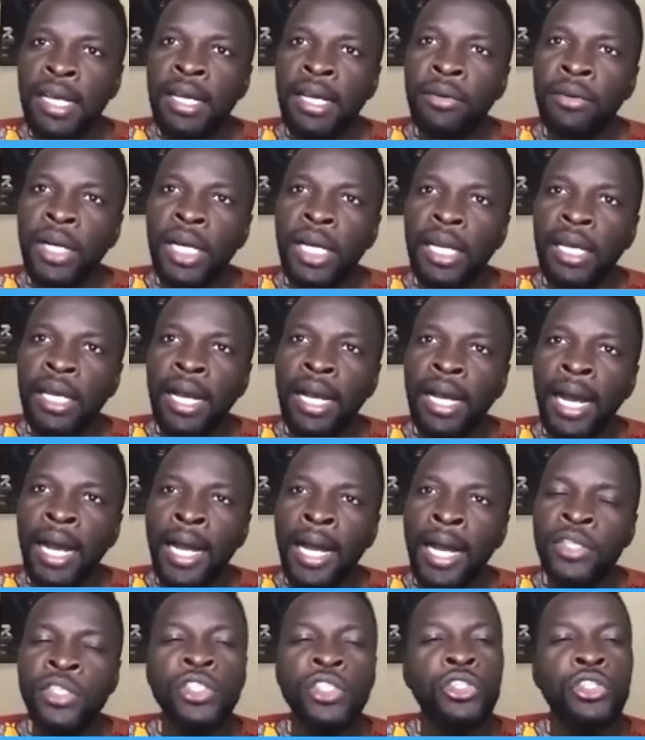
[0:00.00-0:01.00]
Really,
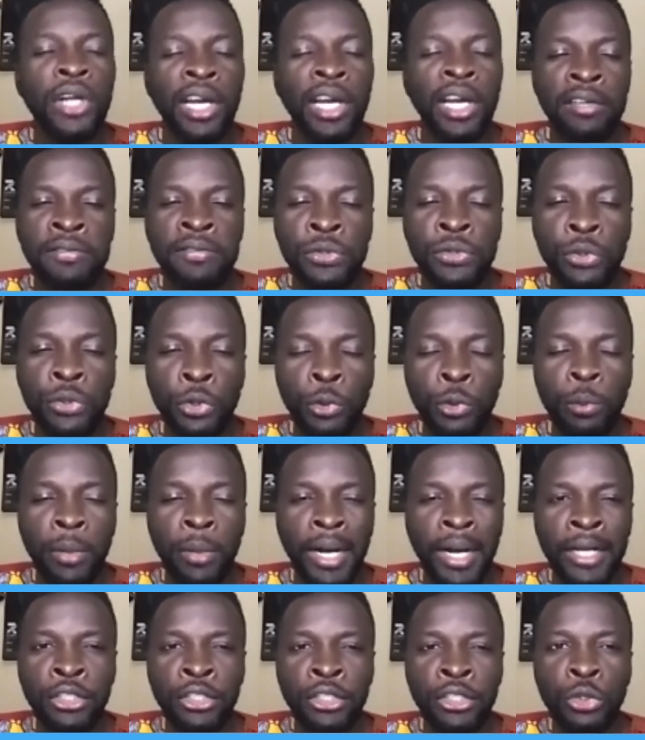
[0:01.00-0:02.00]
I strive so
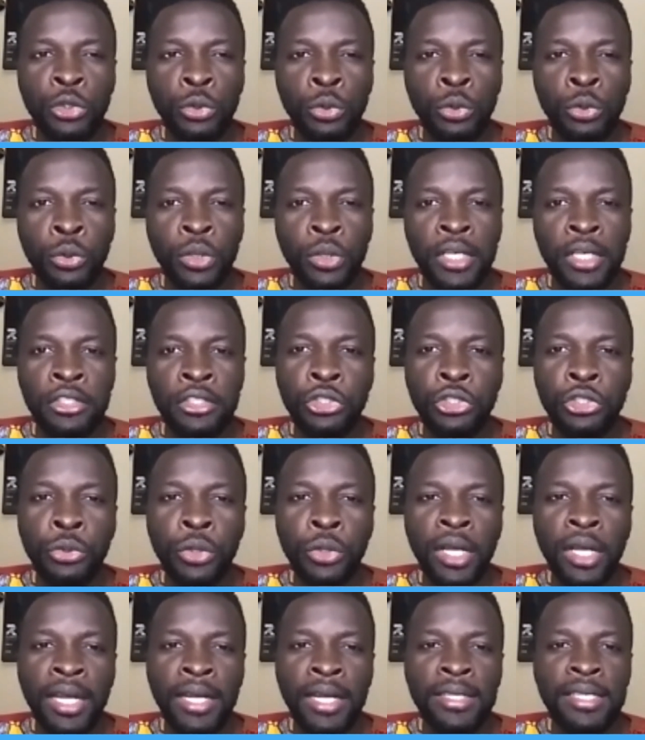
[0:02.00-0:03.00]
much to
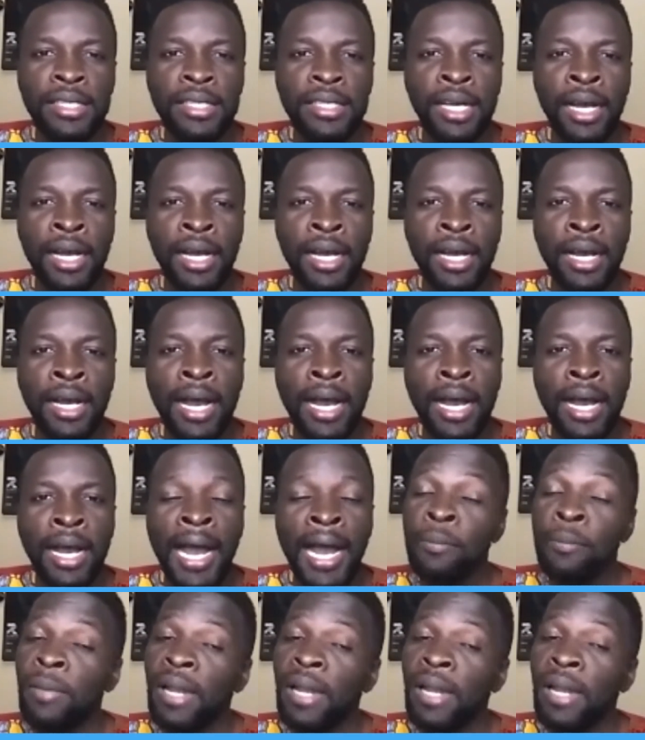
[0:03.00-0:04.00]
ensure that
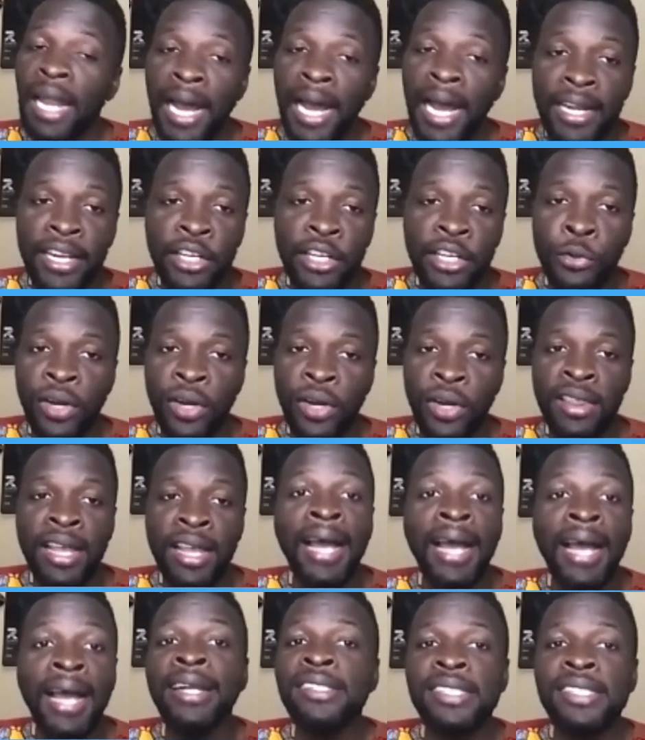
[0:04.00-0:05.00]
I am learning, or rather
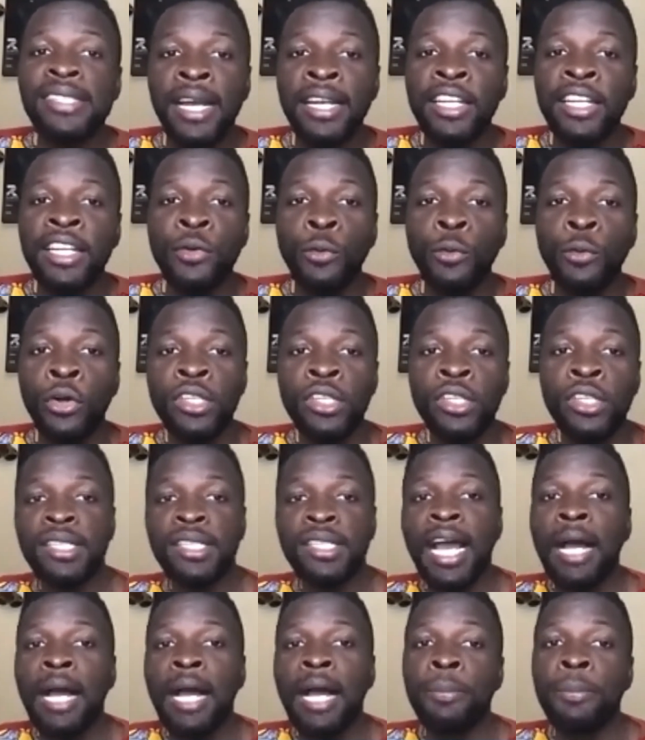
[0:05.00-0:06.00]
understanding what
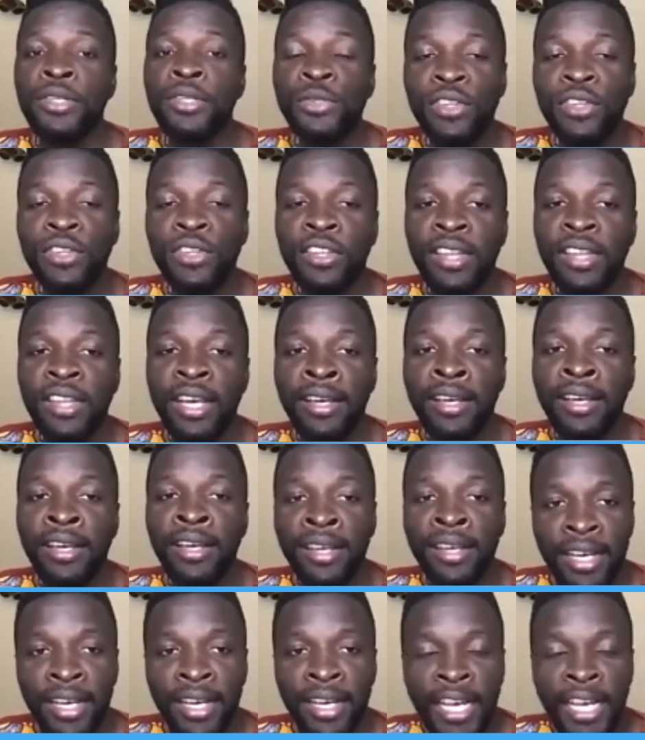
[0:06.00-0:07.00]
happens within the
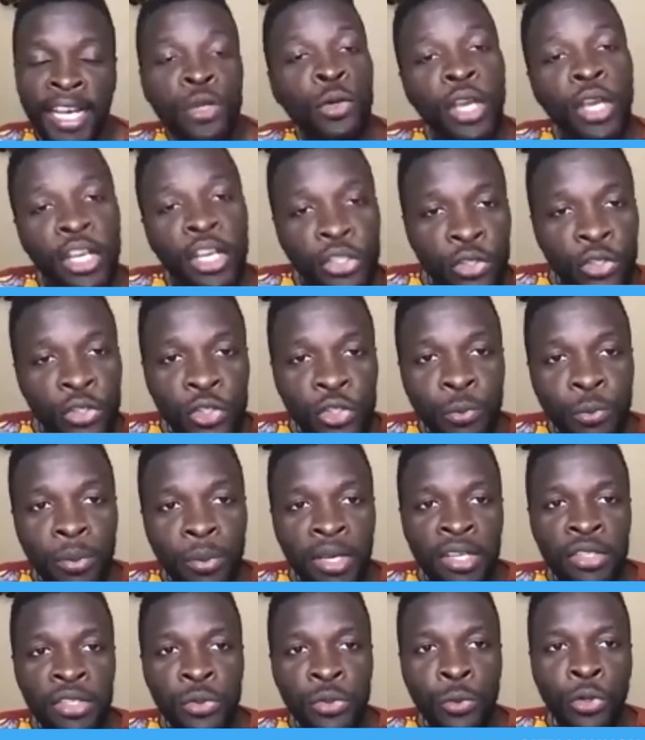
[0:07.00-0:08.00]
education
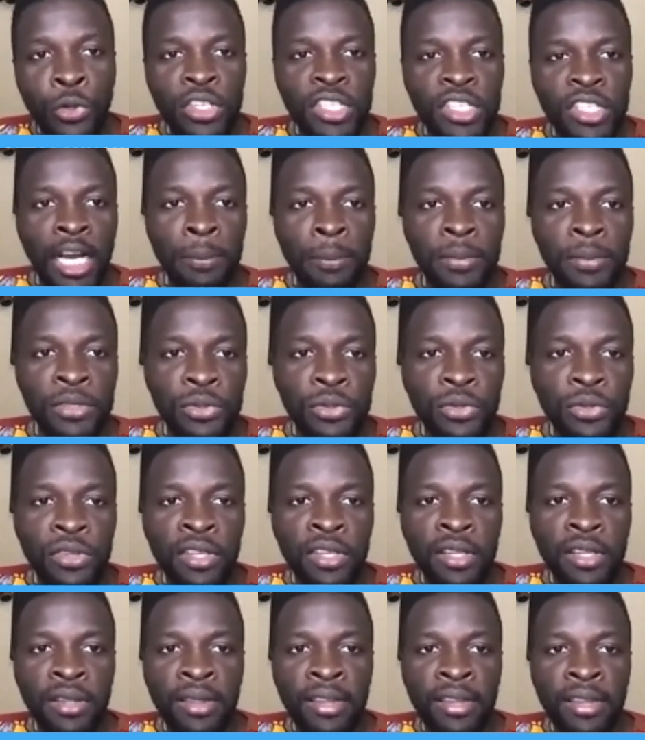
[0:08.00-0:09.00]
space, what happens
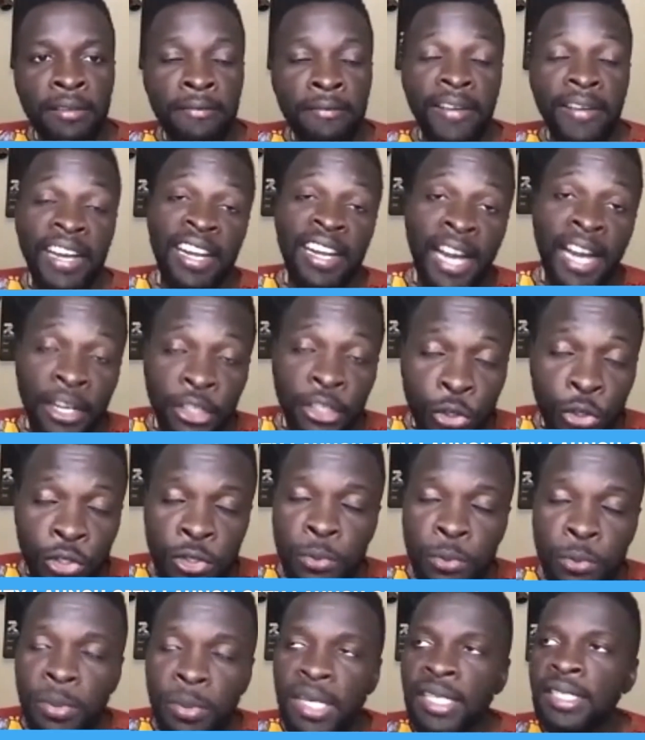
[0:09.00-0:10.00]
within the financial
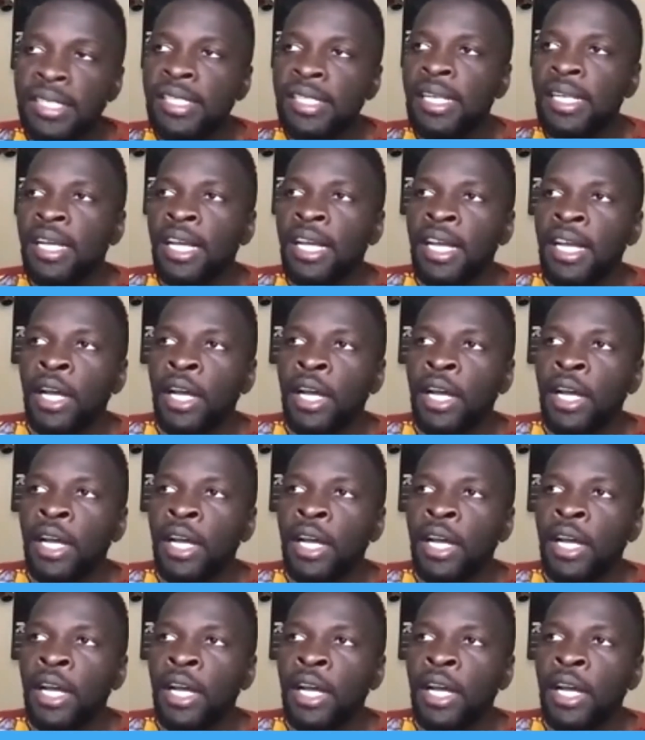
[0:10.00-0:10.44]
space,